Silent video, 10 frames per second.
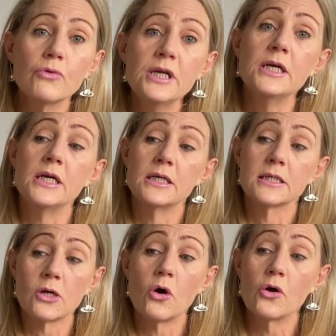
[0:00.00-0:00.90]

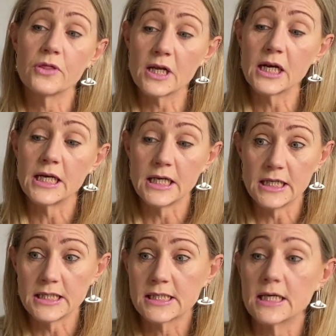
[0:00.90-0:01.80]
years on the
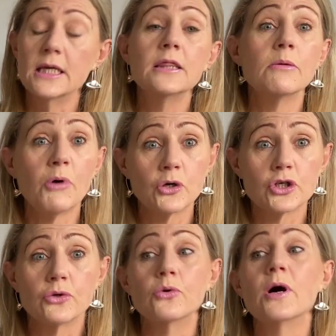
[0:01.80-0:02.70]
lees in the
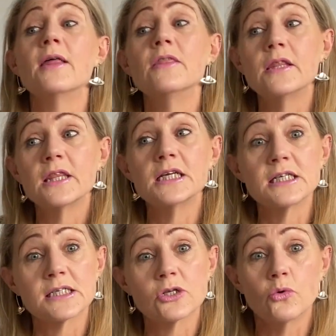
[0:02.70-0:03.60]
bottle, and then they
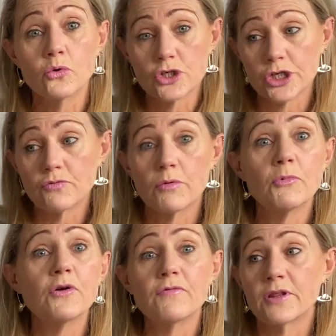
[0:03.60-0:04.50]
disgorge it,
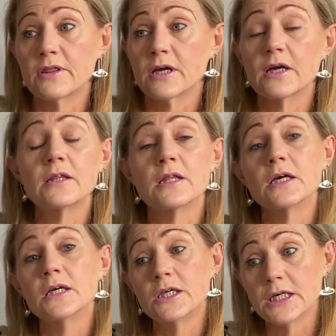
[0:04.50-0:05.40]
removing the
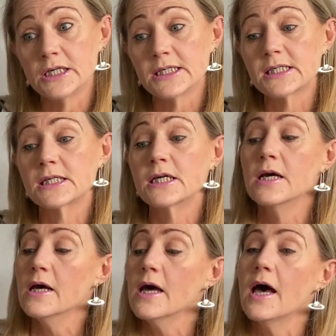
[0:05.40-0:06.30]
yeast.
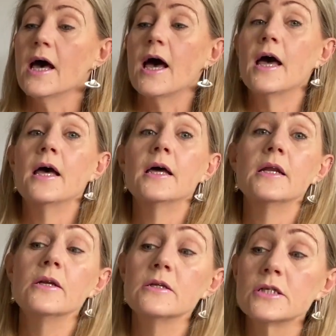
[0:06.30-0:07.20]

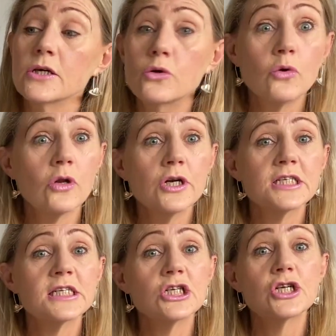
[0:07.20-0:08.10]
And in all
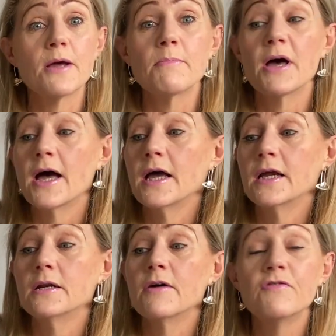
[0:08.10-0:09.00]
honesty,
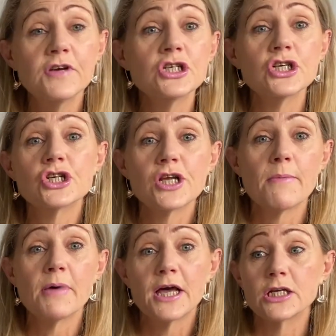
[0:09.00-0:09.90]
vintage
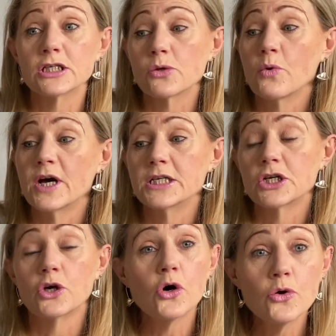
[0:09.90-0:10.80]
champagne is the way to
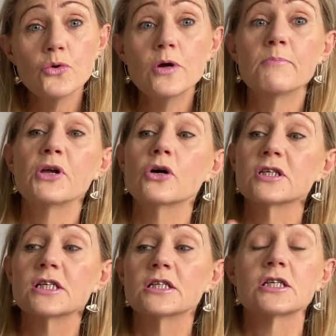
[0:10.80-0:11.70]
go,
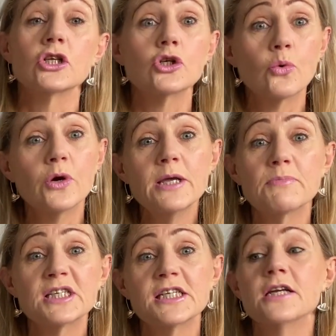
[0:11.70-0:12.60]
because it's the
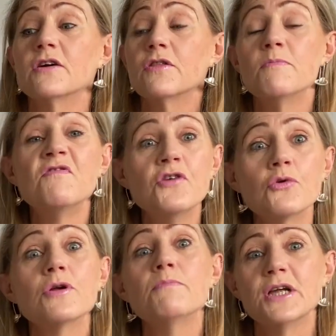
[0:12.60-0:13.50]
20% of the
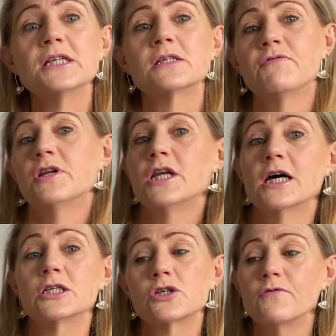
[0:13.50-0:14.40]
very best
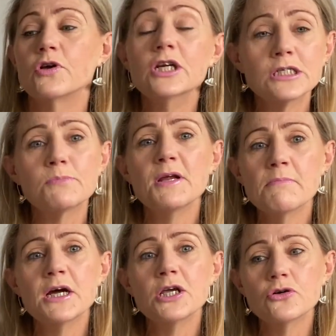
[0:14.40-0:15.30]
vineyards. So if you're going to spend
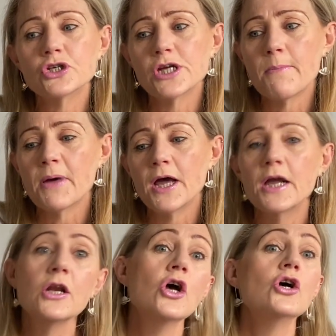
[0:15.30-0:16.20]
money on
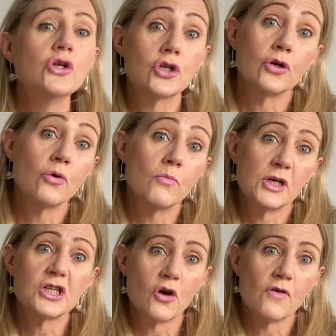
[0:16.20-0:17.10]
champagne, you should
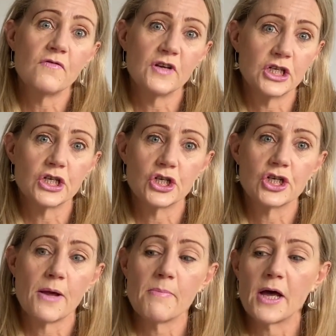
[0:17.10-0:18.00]
almost go vintage
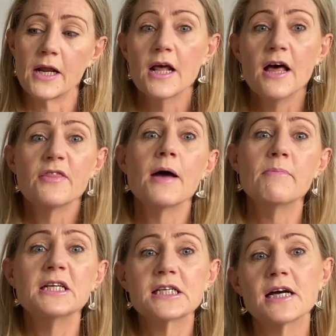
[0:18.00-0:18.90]
champagne. That
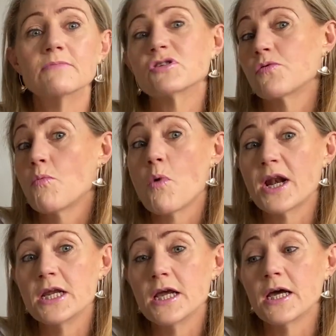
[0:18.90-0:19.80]
means comes from
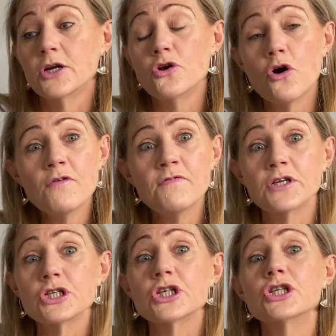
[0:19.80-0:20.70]
1 year.
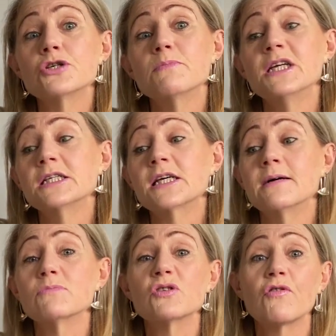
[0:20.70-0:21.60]
Non-vintage means
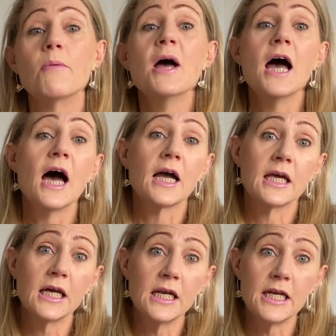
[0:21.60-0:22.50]
comes from a
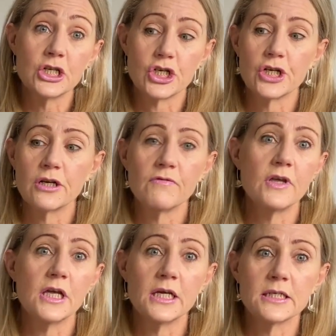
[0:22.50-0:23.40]
collection of
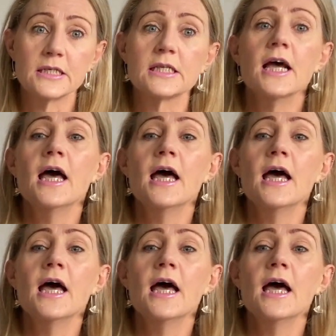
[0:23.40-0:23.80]
years.